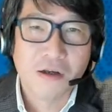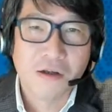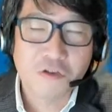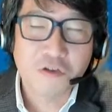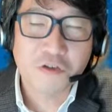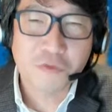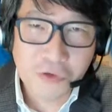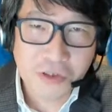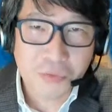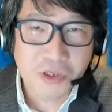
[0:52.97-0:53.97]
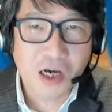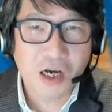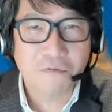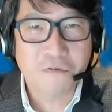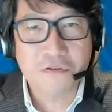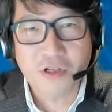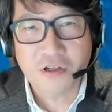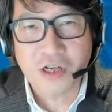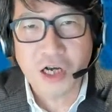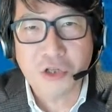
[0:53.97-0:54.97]
This morning, we are
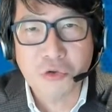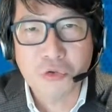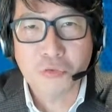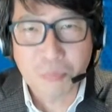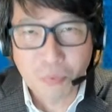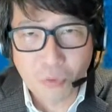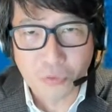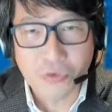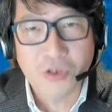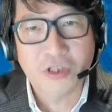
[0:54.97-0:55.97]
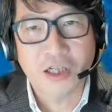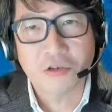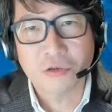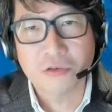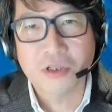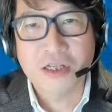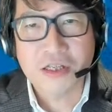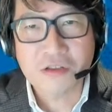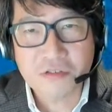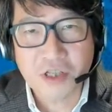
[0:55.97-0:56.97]
featuring a new report titled
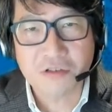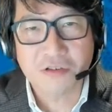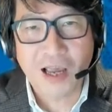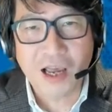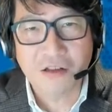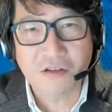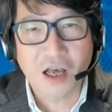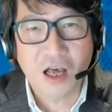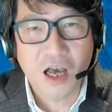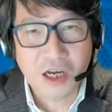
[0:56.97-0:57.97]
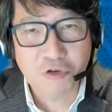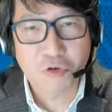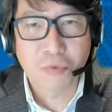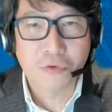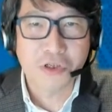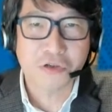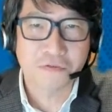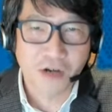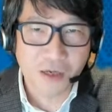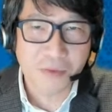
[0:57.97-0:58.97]
Insect and Hydroponic
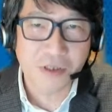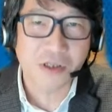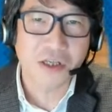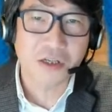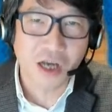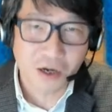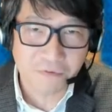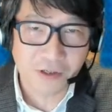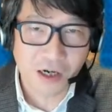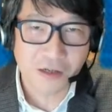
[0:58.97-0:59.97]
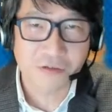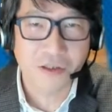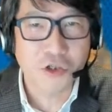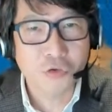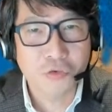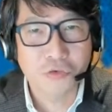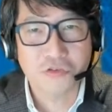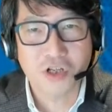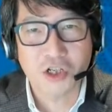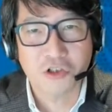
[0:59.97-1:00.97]
Farming in Africa, the New
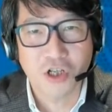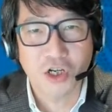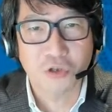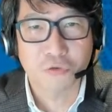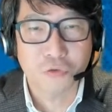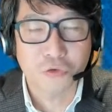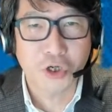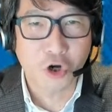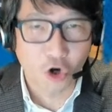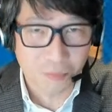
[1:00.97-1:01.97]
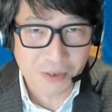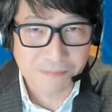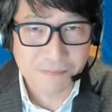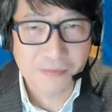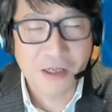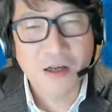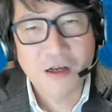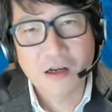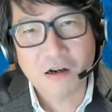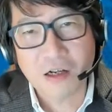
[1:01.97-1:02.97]
Circular Food Economy.
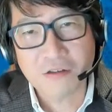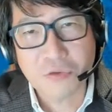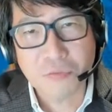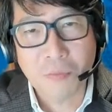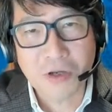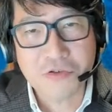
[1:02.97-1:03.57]
Connecting from